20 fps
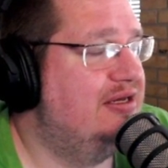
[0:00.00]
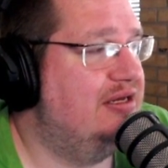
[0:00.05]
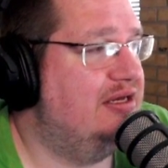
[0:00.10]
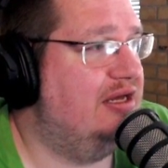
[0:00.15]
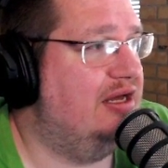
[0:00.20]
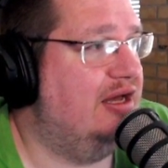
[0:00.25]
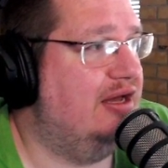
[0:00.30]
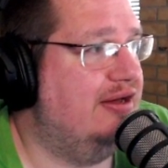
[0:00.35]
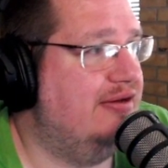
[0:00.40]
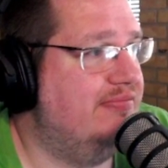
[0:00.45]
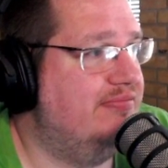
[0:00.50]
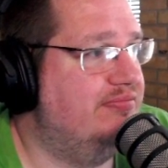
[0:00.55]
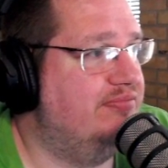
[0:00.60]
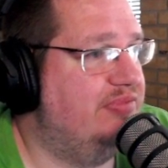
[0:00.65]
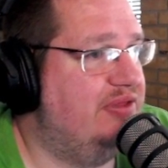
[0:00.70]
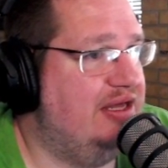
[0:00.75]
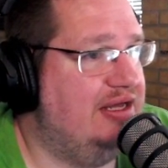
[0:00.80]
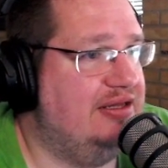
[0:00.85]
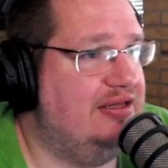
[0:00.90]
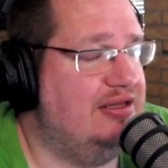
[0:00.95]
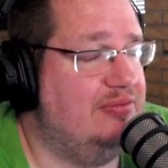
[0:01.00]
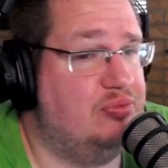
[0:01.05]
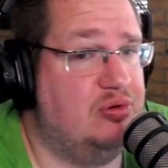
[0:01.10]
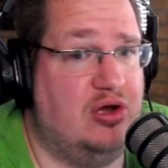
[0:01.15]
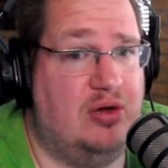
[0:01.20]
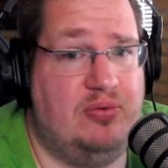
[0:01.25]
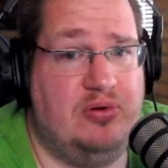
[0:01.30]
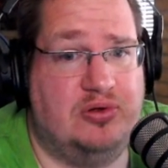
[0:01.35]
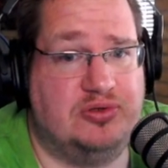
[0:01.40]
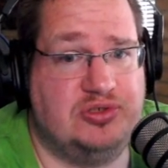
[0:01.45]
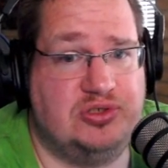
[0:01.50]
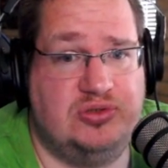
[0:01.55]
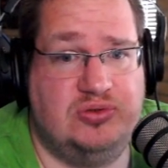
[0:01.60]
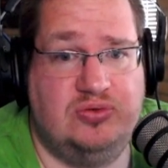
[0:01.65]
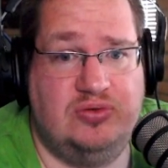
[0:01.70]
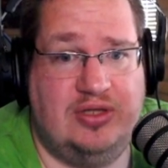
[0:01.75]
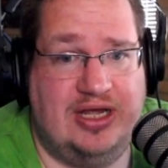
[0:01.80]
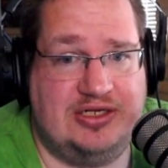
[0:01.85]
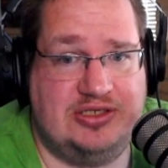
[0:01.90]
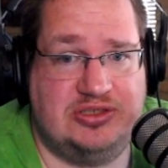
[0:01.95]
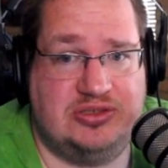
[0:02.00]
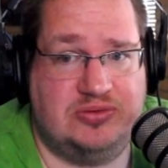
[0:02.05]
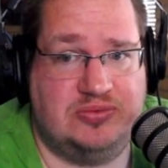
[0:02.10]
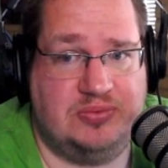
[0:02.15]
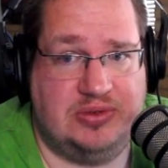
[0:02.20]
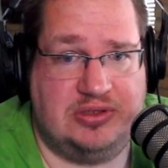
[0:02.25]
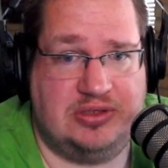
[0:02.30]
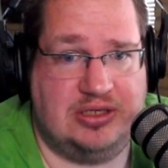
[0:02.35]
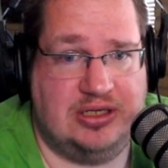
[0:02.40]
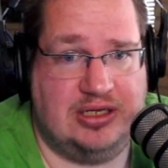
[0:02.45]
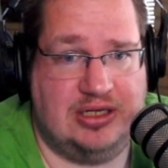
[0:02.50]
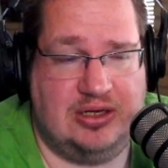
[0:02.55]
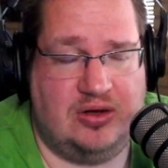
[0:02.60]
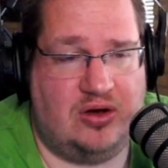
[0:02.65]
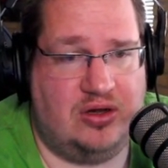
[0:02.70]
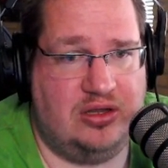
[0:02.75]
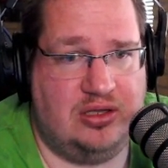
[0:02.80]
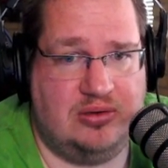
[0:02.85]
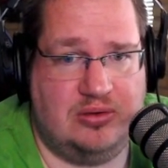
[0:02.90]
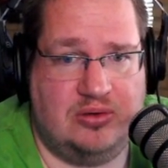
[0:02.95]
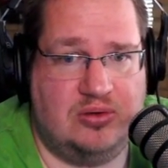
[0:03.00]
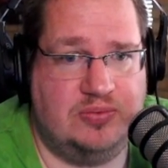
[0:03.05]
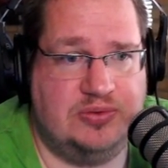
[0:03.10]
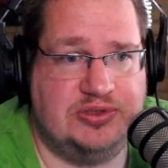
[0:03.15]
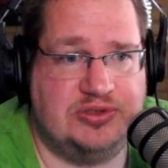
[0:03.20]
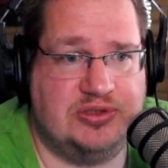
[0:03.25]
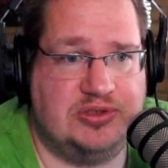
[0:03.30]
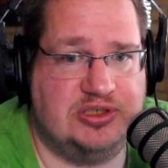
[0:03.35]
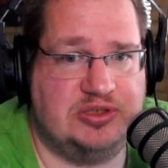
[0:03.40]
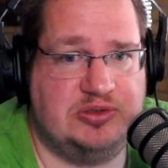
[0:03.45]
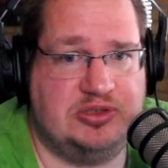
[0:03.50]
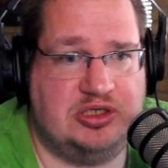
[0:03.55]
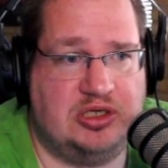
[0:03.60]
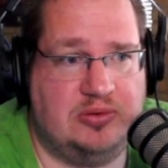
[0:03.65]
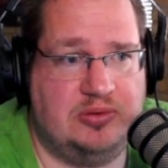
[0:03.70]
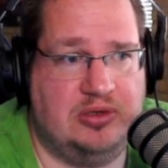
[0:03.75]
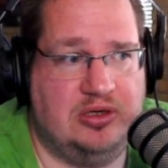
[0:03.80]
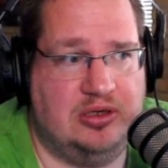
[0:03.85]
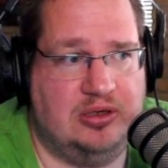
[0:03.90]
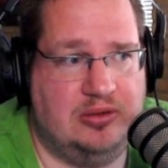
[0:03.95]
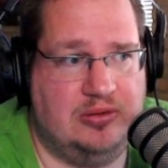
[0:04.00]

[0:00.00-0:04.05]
Um, they, they probably also do that with the other open source software.